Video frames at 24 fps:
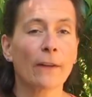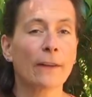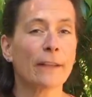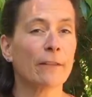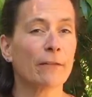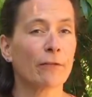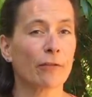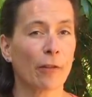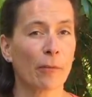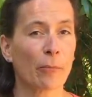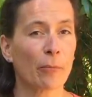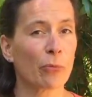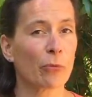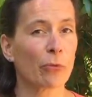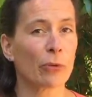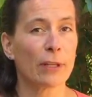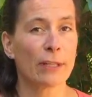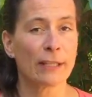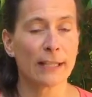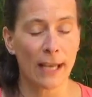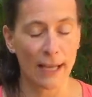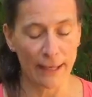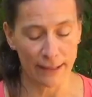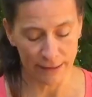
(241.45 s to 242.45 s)
Different
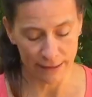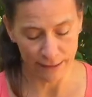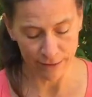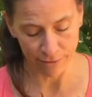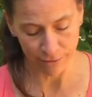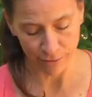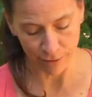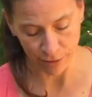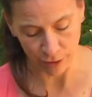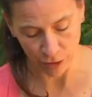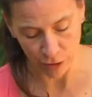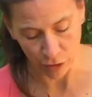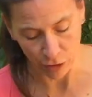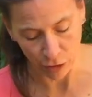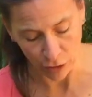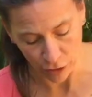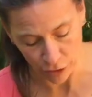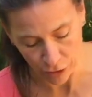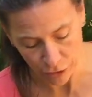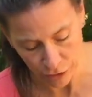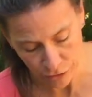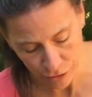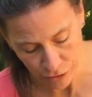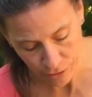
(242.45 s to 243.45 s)
breeds have different
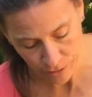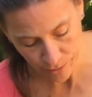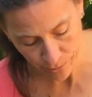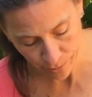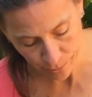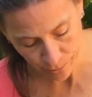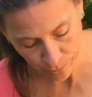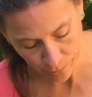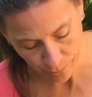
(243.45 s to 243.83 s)
colors.